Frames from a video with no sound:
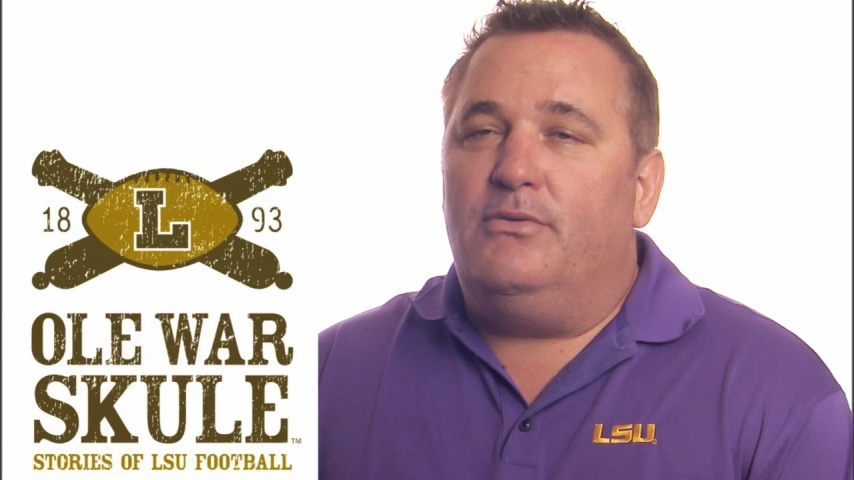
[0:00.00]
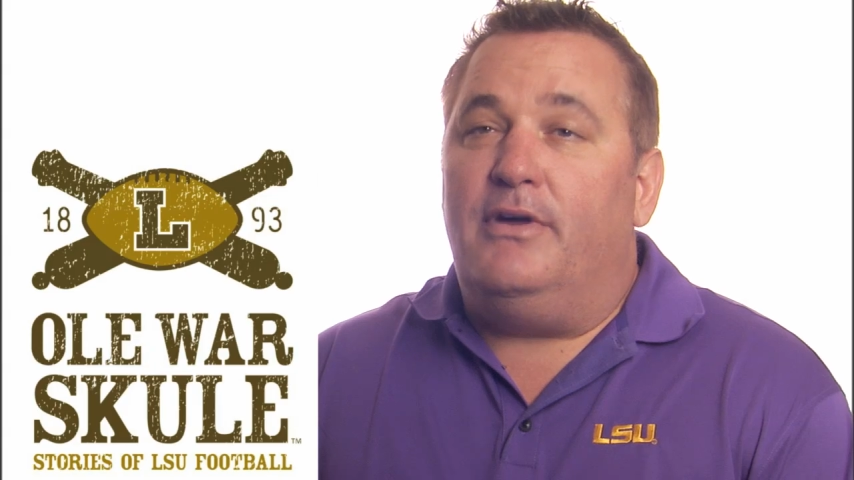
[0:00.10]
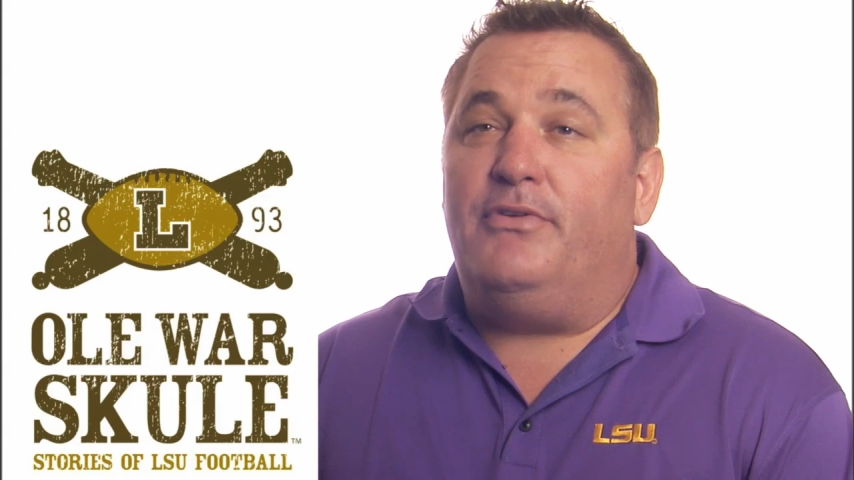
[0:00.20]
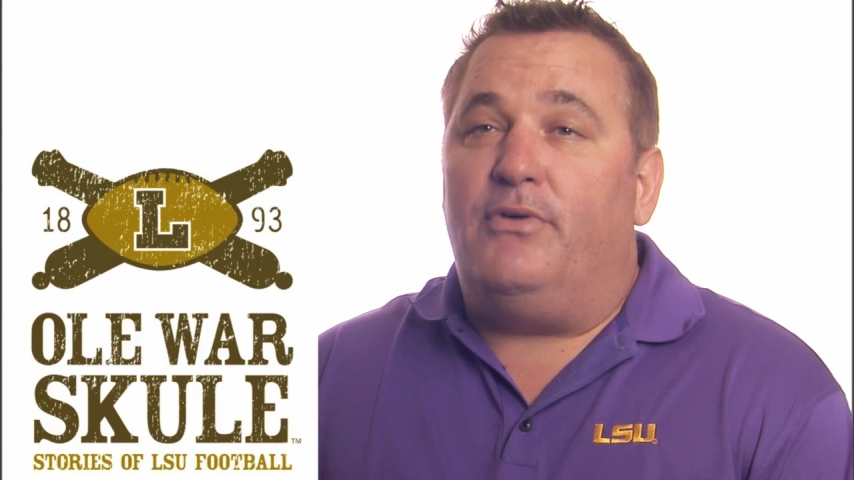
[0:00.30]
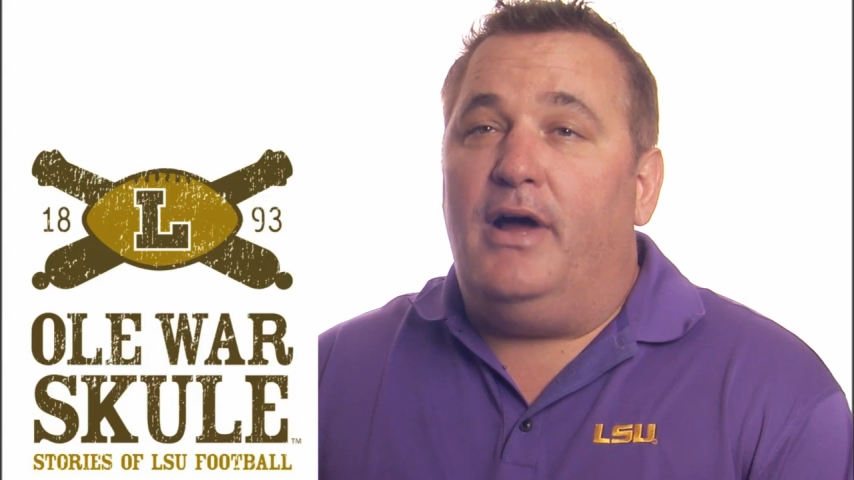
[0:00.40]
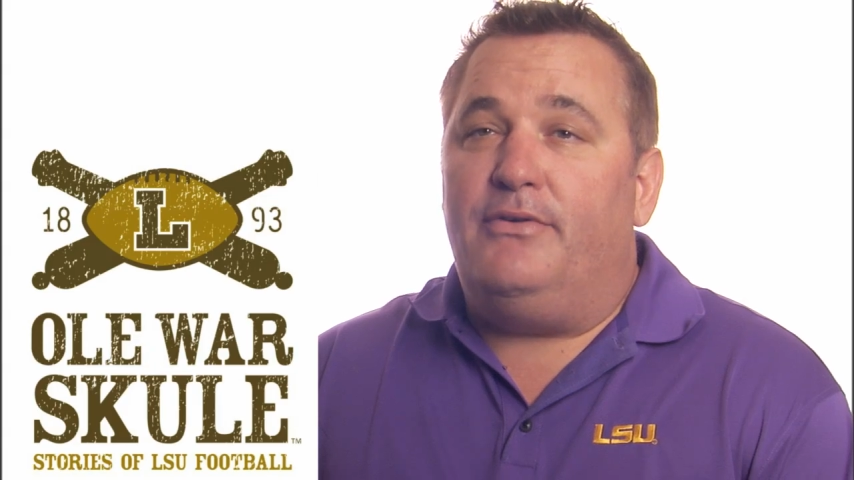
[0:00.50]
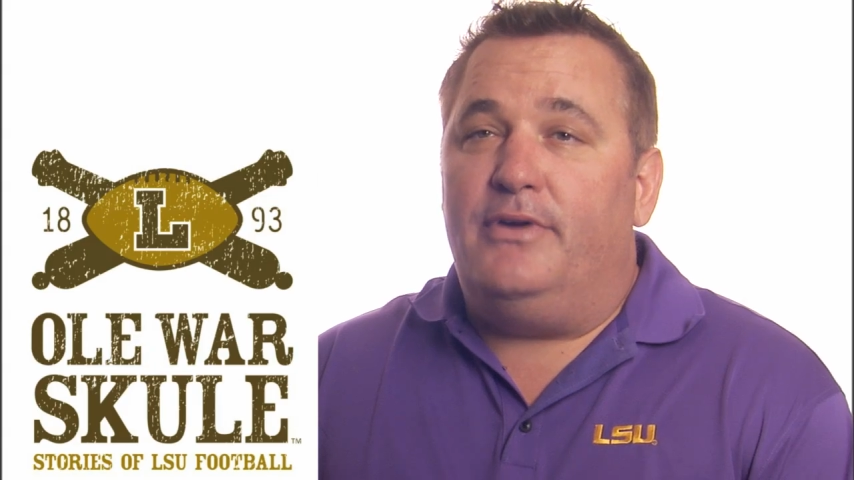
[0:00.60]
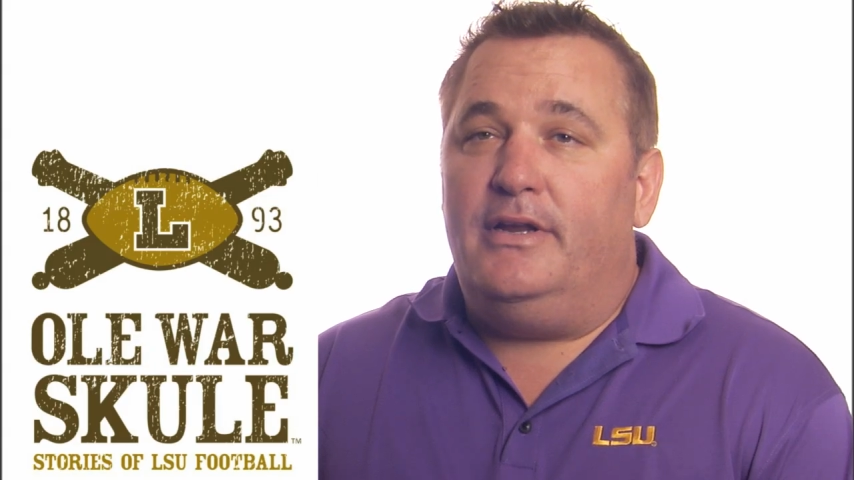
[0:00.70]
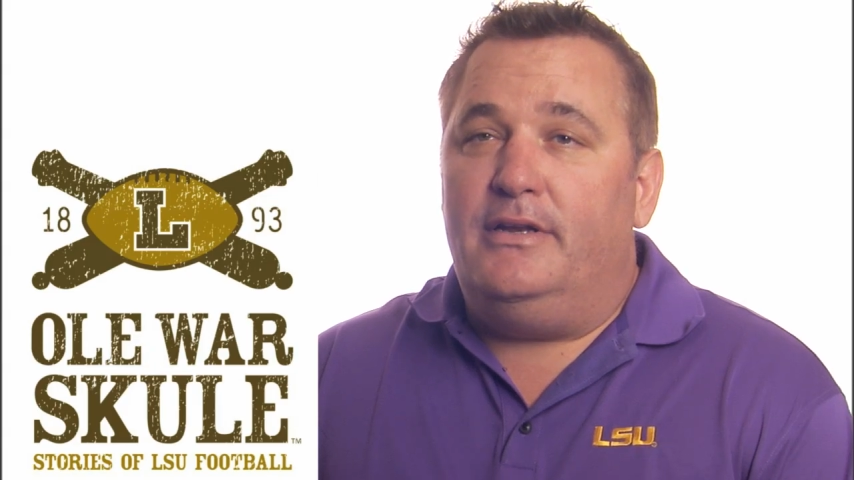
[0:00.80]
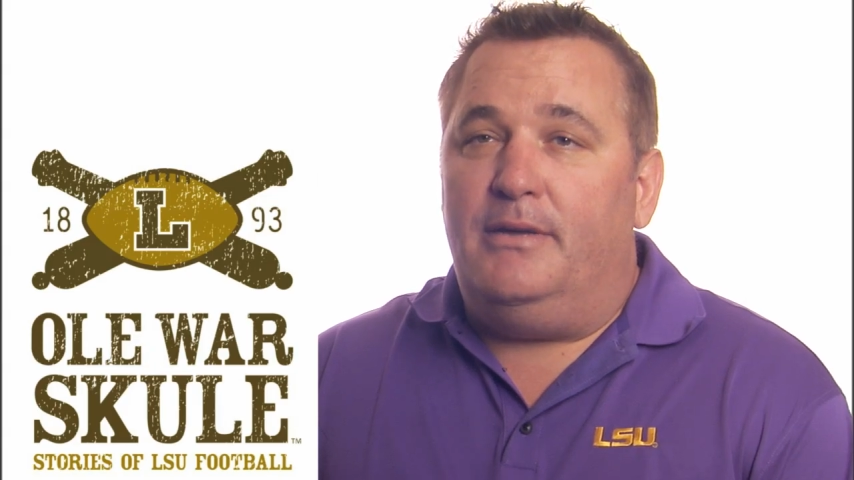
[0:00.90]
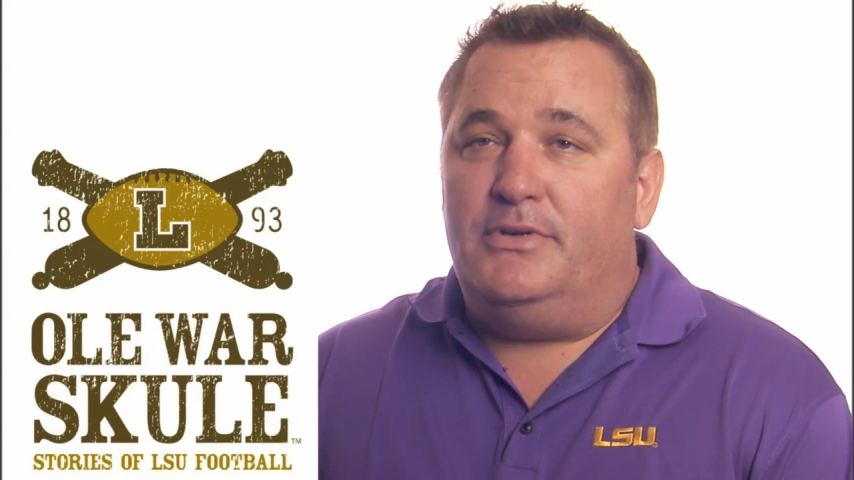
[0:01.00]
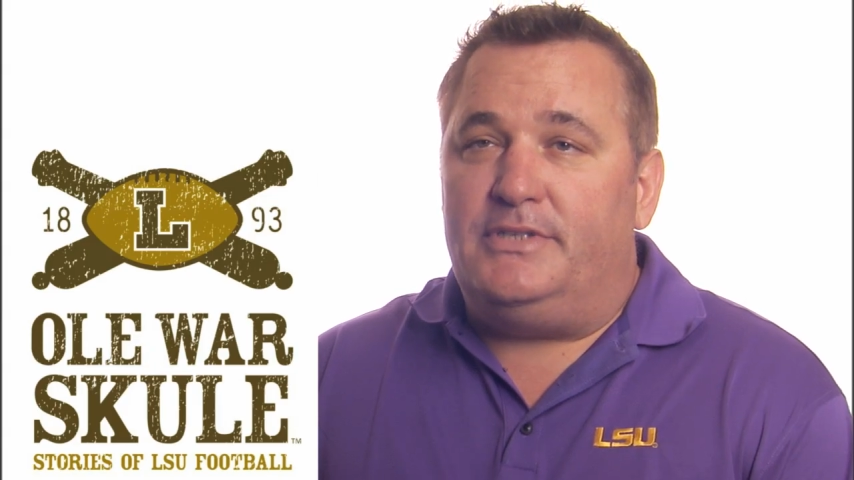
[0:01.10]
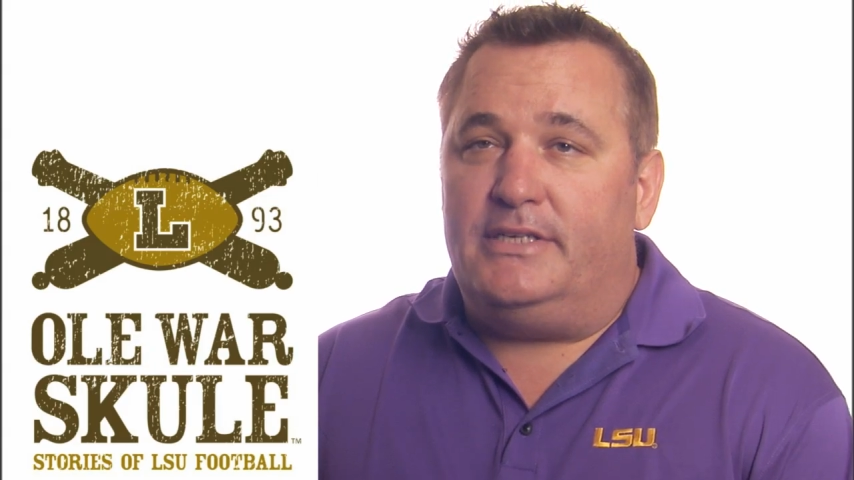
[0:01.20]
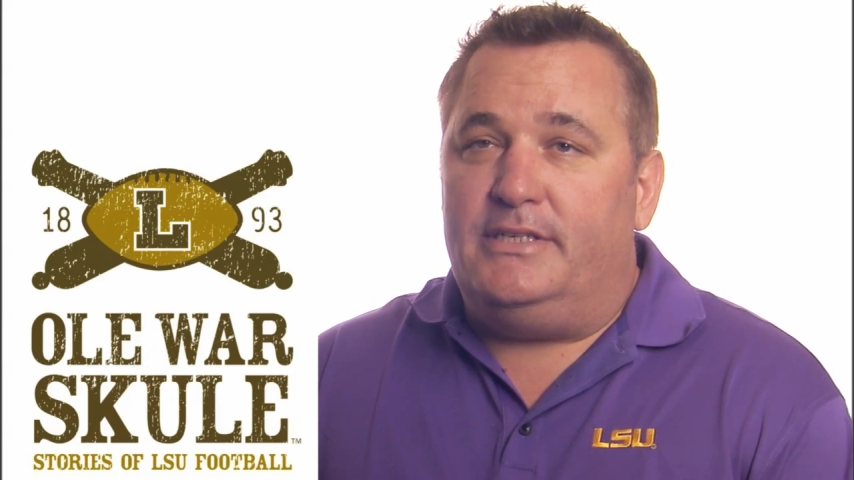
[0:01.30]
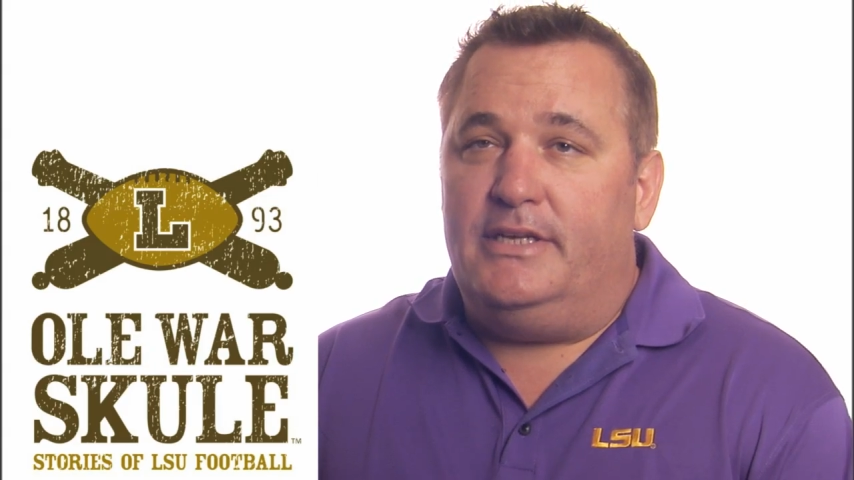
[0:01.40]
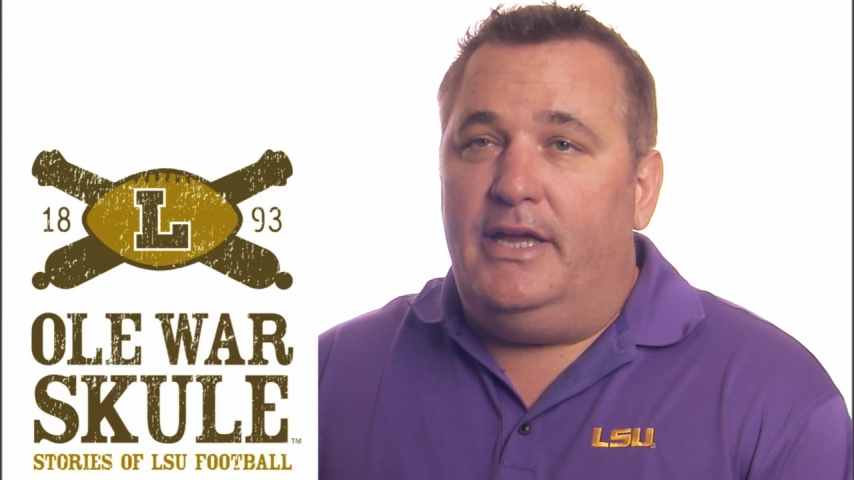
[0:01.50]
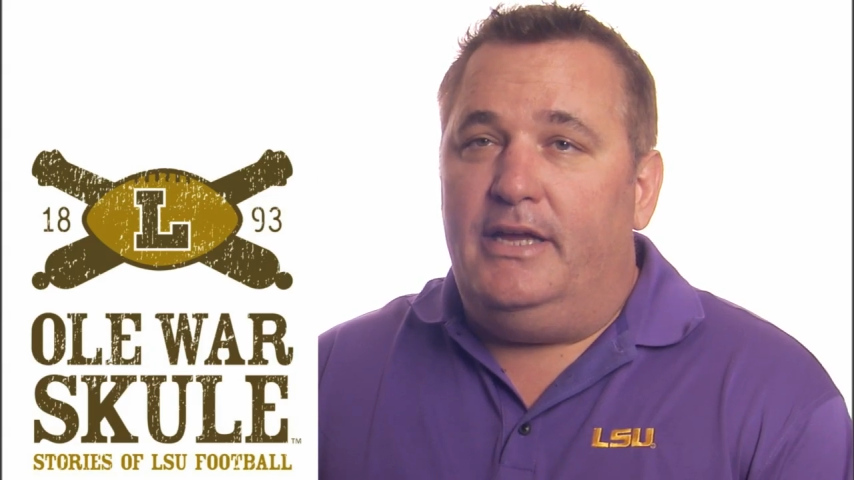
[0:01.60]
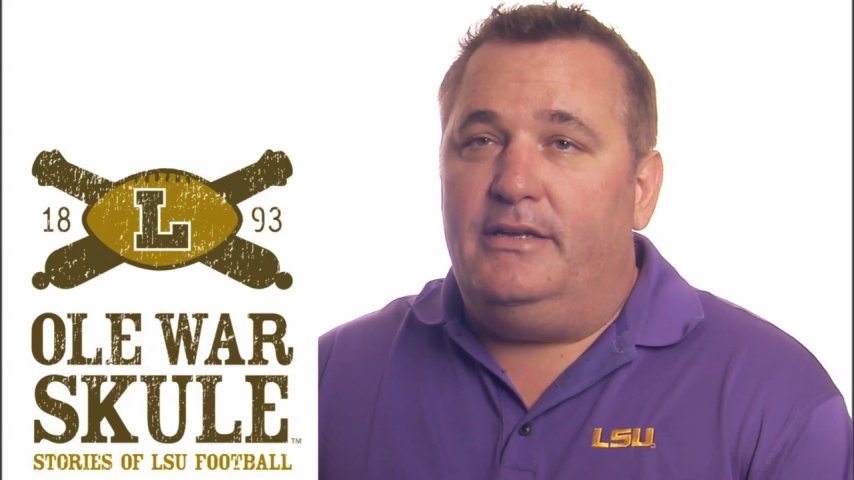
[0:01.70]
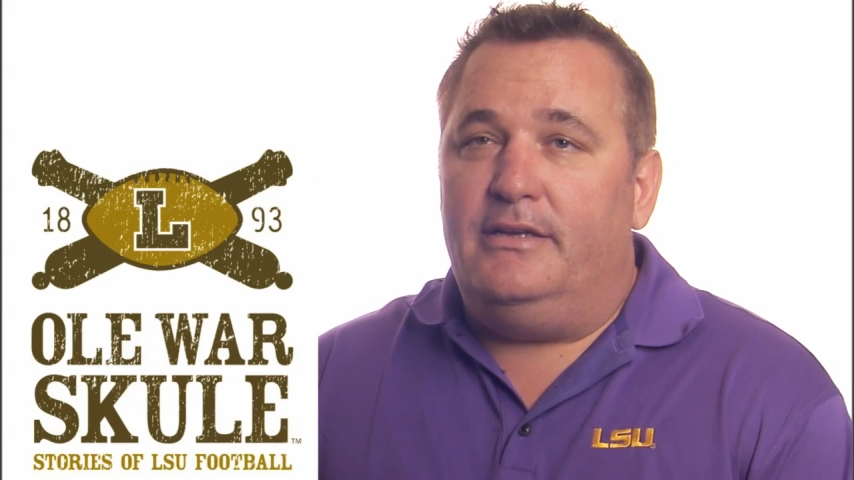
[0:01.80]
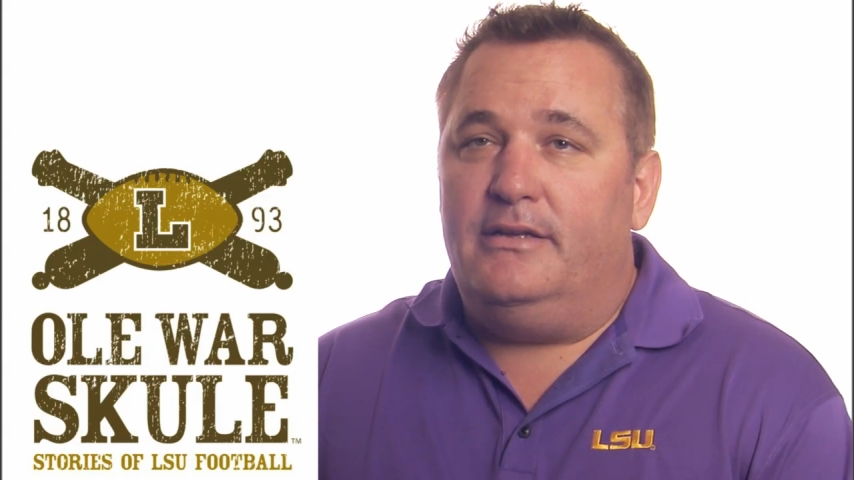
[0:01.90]
Ruffin Rodrigue, number
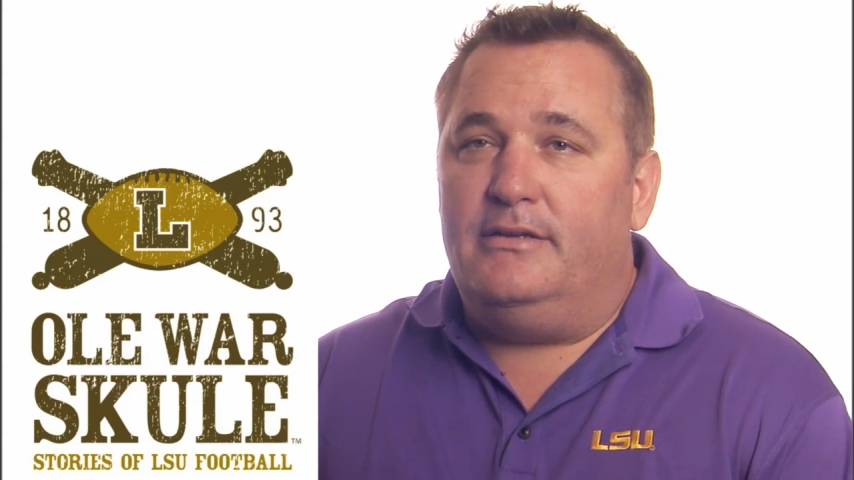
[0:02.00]
68.